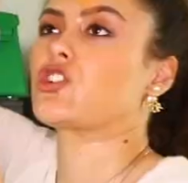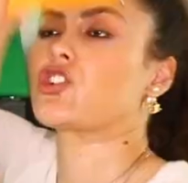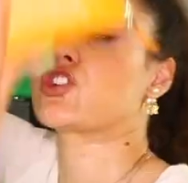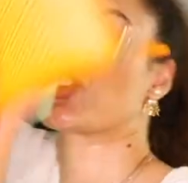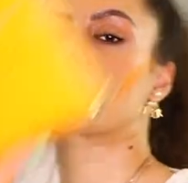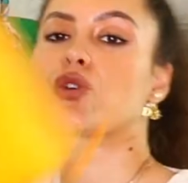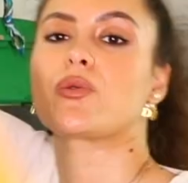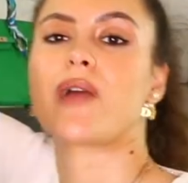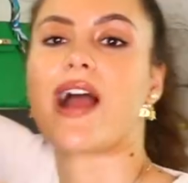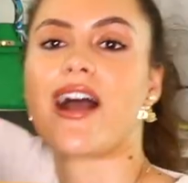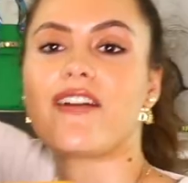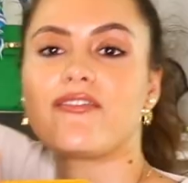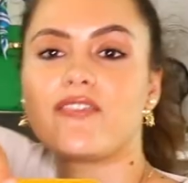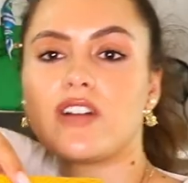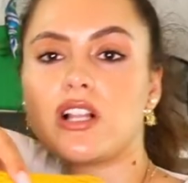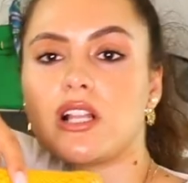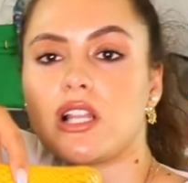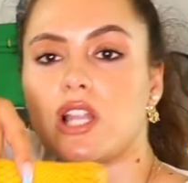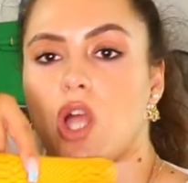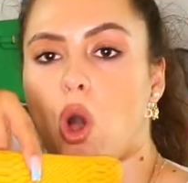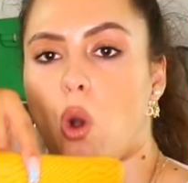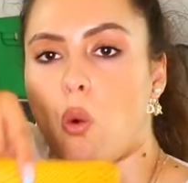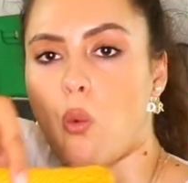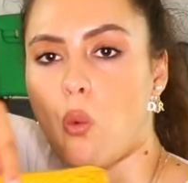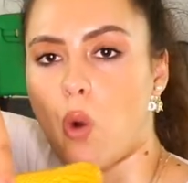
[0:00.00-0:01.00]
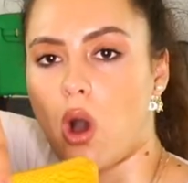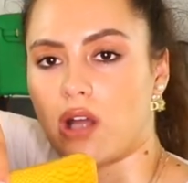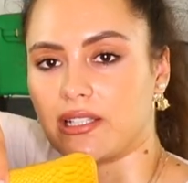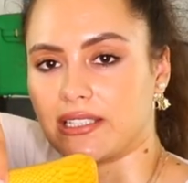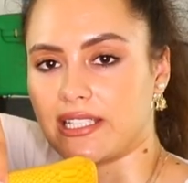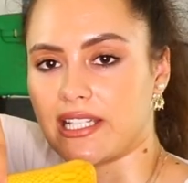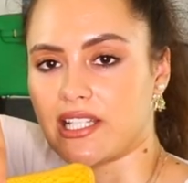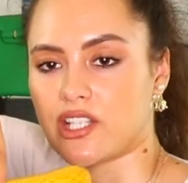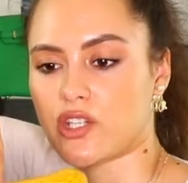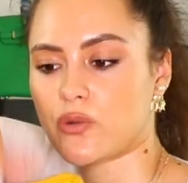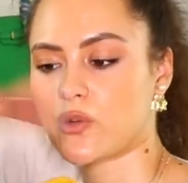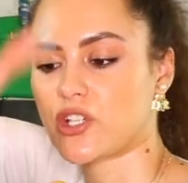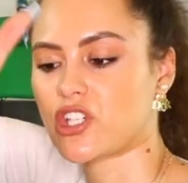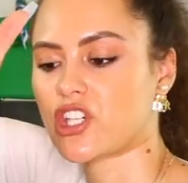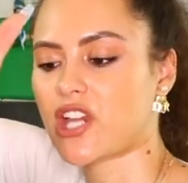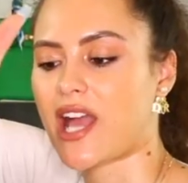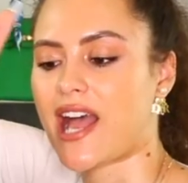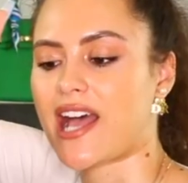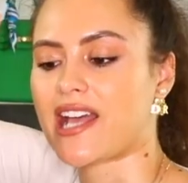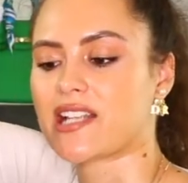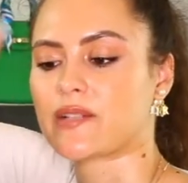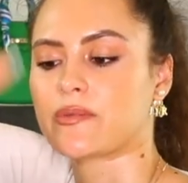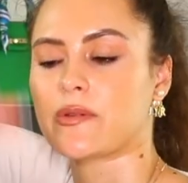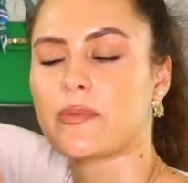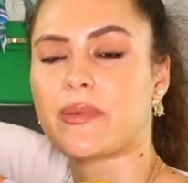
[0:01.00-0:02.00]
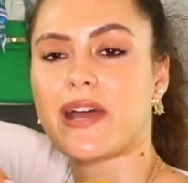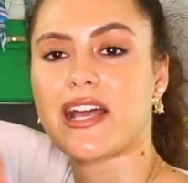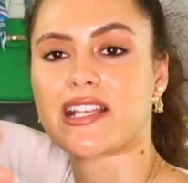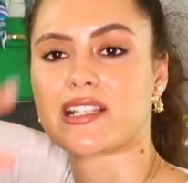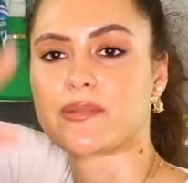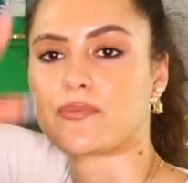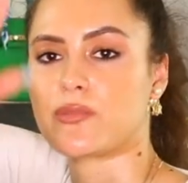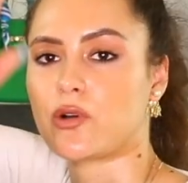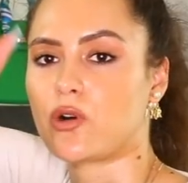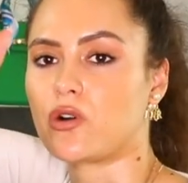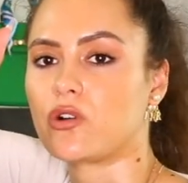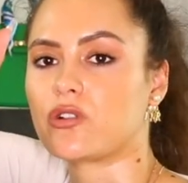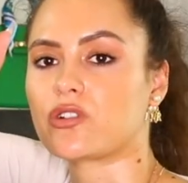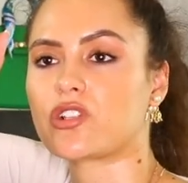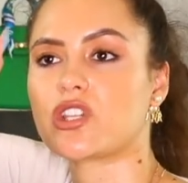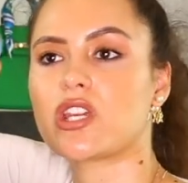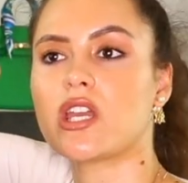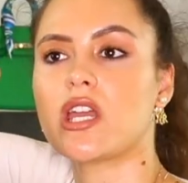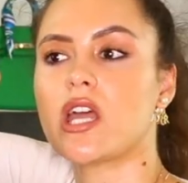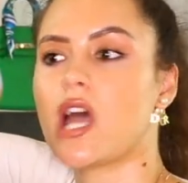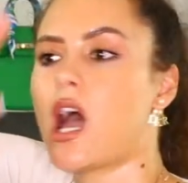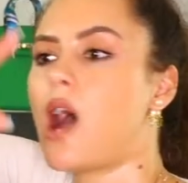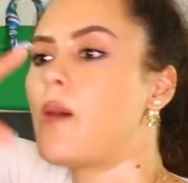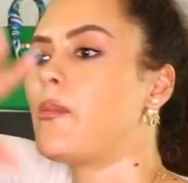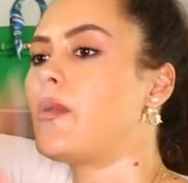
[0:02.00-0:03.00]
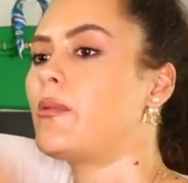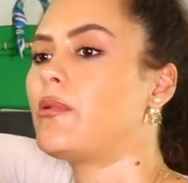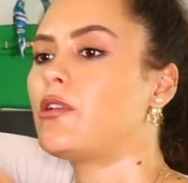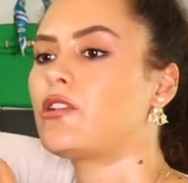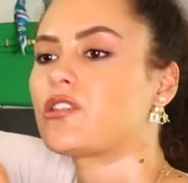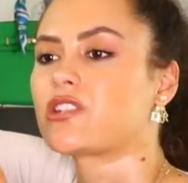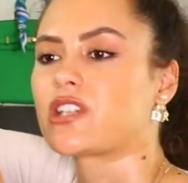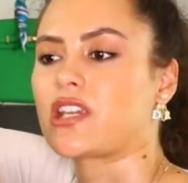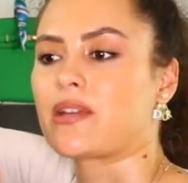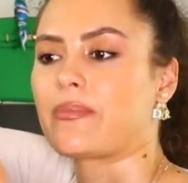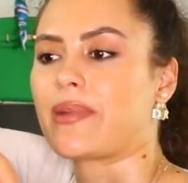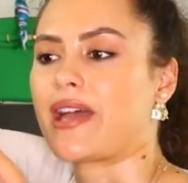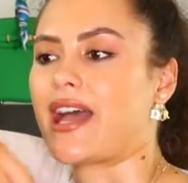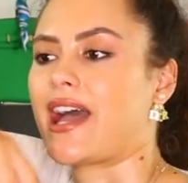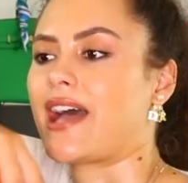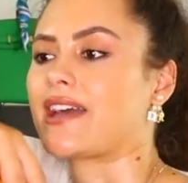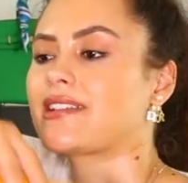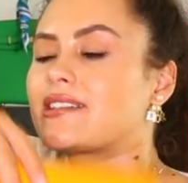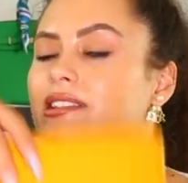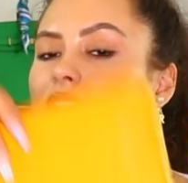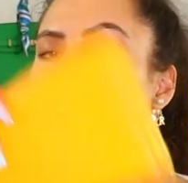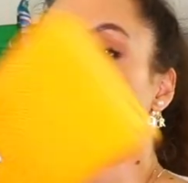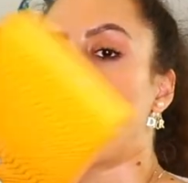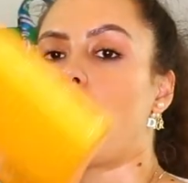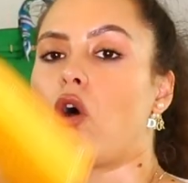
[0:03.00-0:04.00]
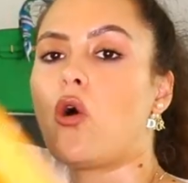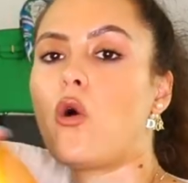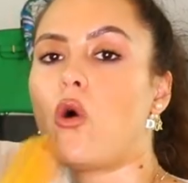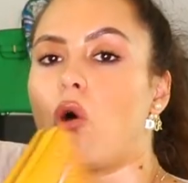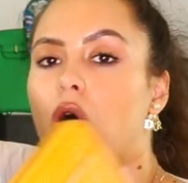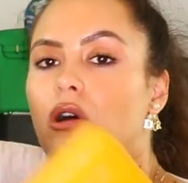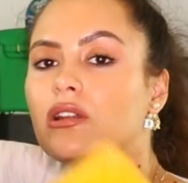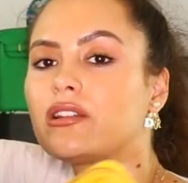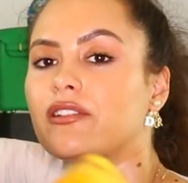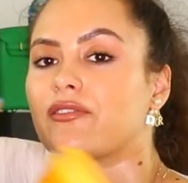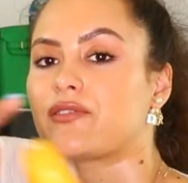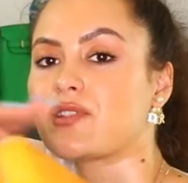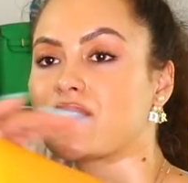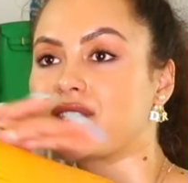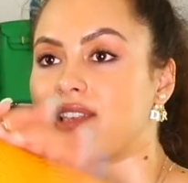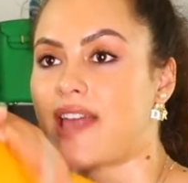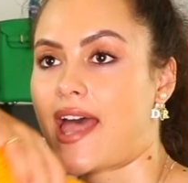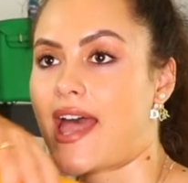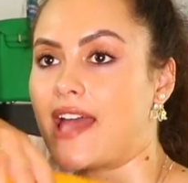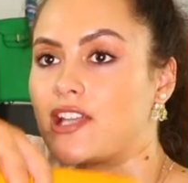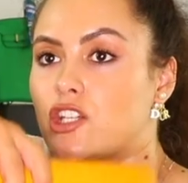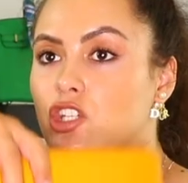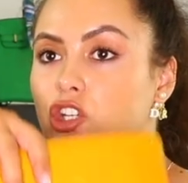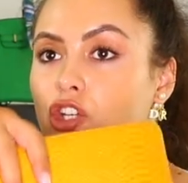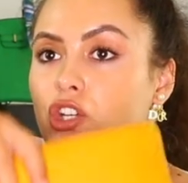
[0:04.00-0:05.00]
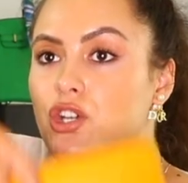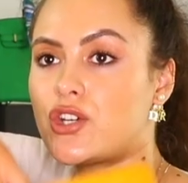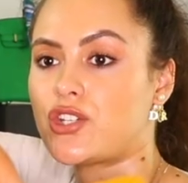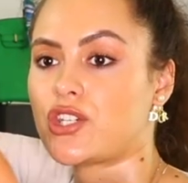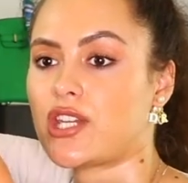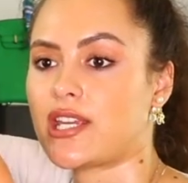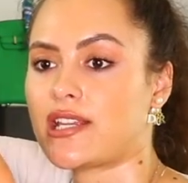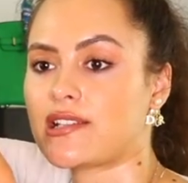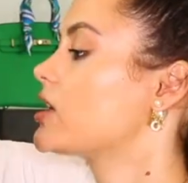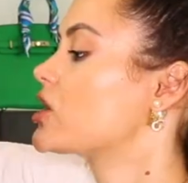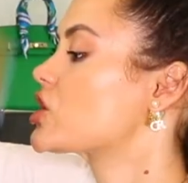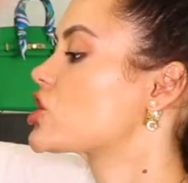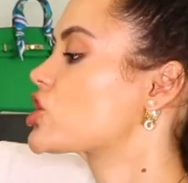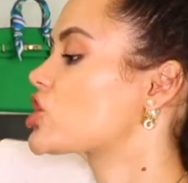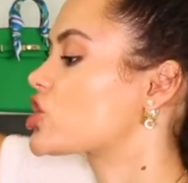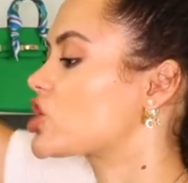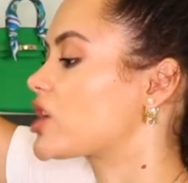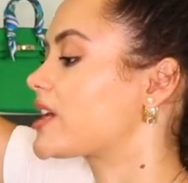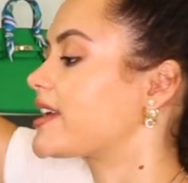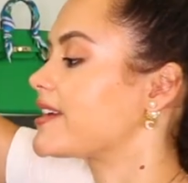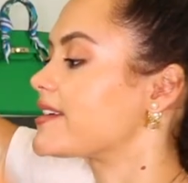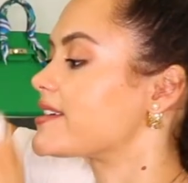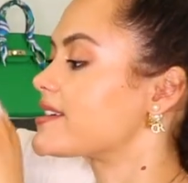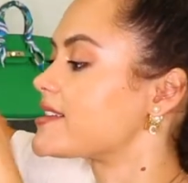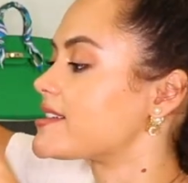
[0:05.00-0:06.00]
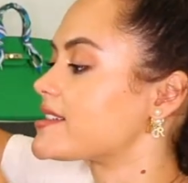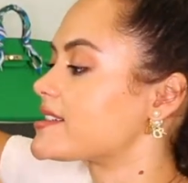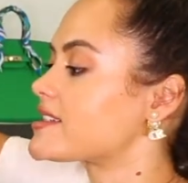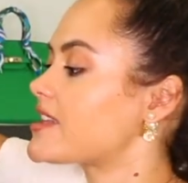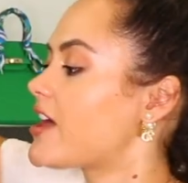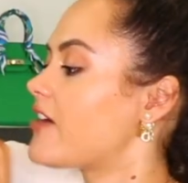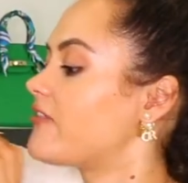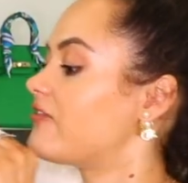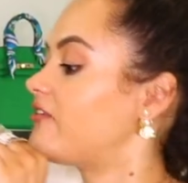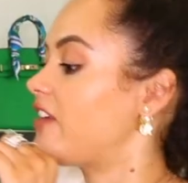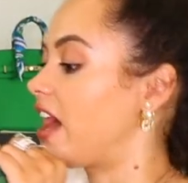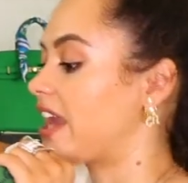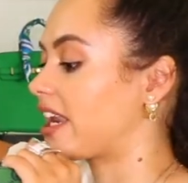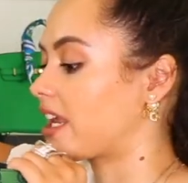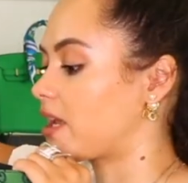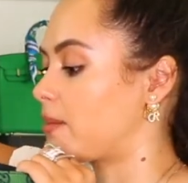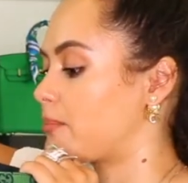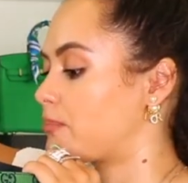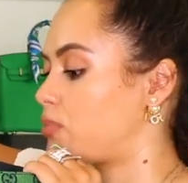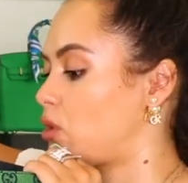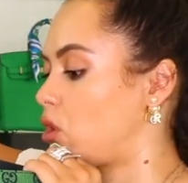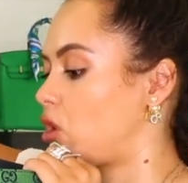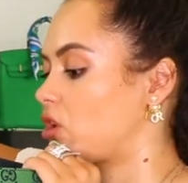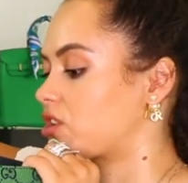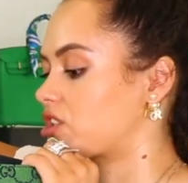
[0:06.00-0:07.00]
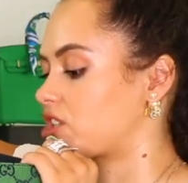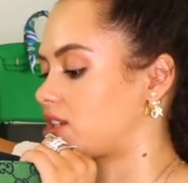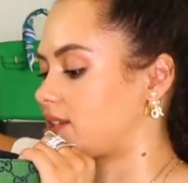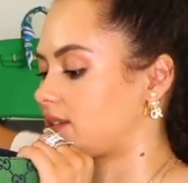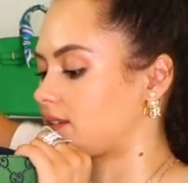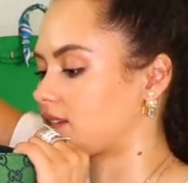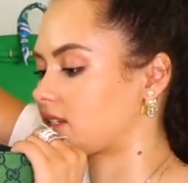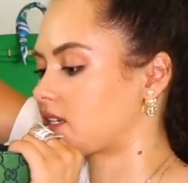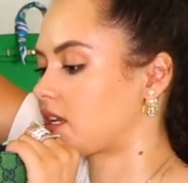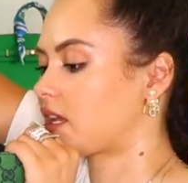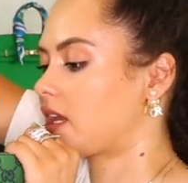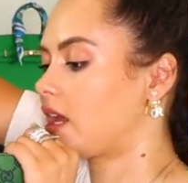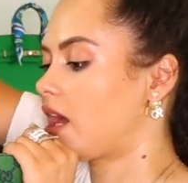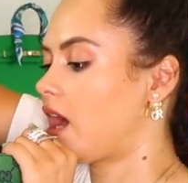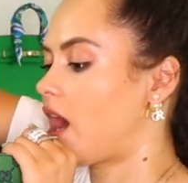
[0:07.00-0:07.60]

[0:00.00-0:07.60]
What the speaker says: Travel wallet, which has my passport, my boarding pass, all of said goodies. She is very important.